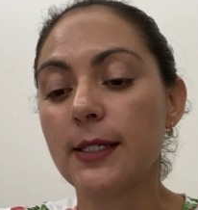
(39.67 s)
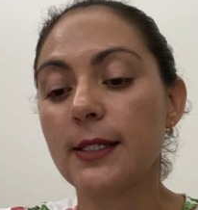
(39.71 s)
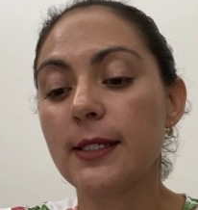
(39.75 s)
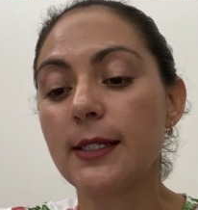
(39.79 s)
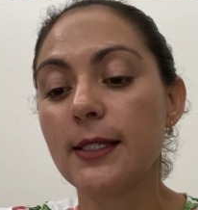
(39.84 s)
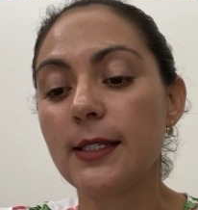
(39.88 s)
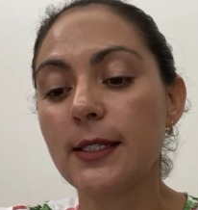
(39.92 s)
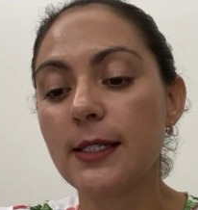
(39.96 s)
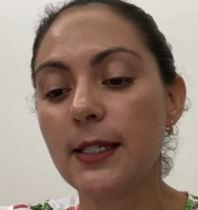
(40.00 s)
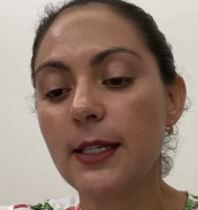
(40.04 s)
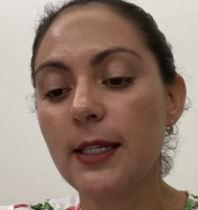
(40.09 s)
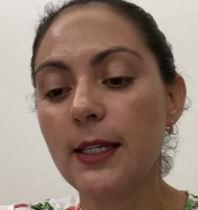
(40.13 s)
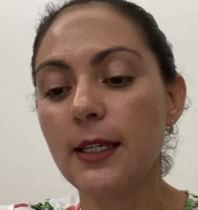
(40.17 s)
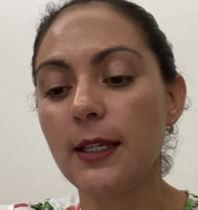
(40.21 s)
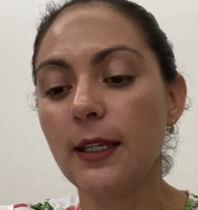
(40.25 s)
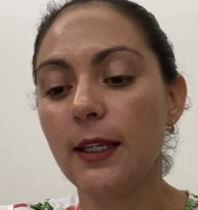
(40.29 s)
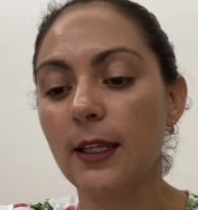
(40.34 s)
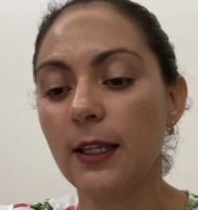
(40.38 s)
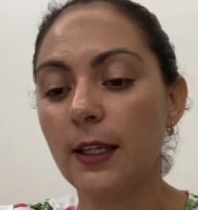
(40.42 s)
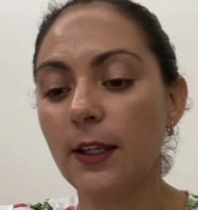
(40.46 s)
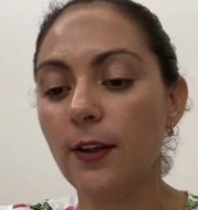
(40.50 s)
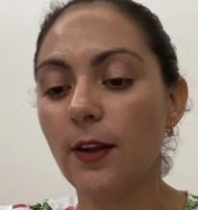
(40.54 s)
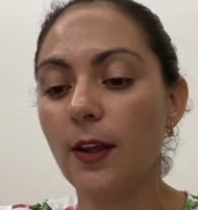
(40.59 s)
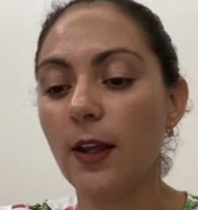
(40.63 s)

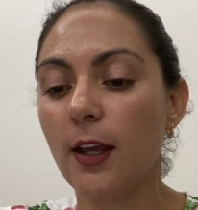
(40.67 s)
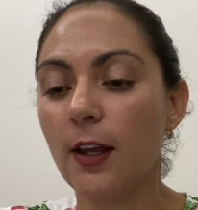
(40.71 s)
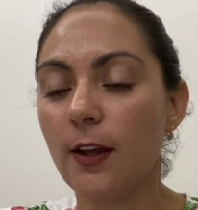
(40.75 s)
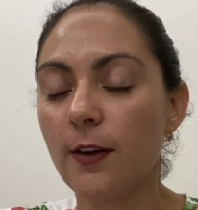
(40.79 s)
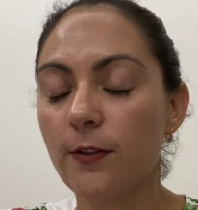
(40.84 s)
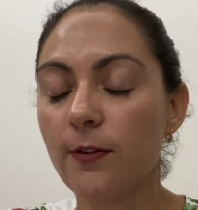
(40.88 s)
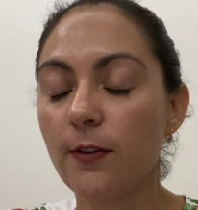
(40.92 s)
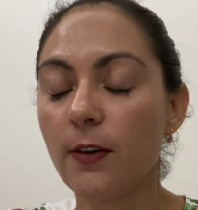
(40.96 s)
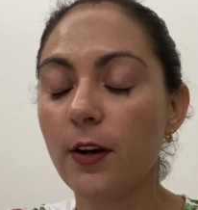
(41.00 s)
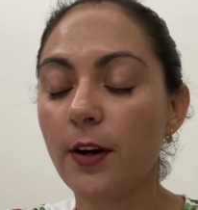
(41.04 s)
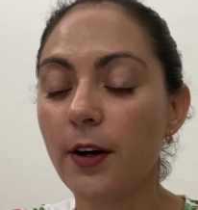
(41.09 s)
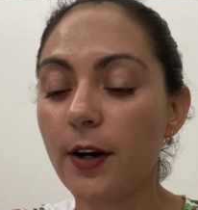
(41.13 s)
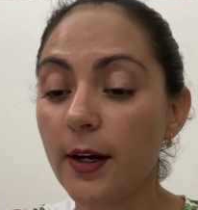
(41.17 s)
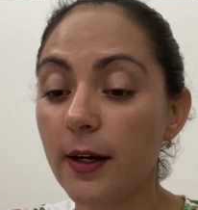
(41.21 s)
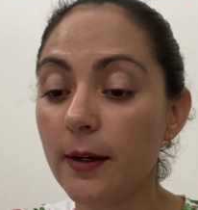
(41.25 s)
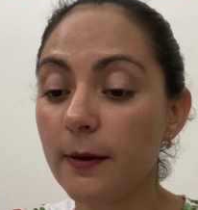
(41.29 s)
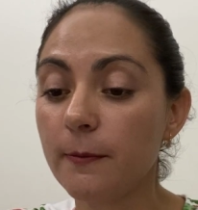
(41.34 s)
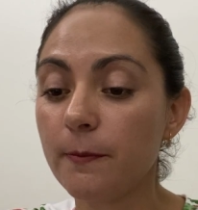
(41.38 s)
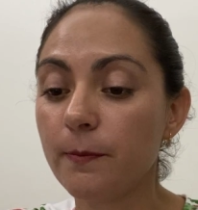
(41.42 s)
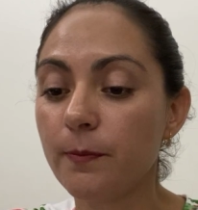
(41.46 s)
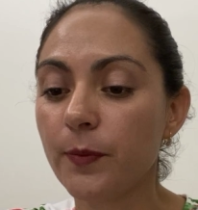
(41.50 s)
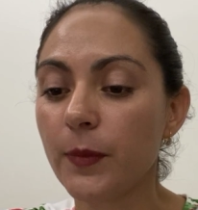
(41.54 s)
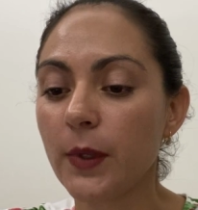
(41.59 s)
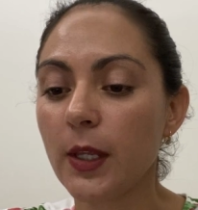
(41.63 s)

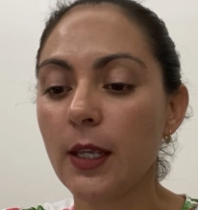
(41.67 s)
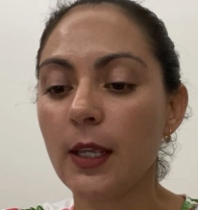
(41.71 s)
CEFR,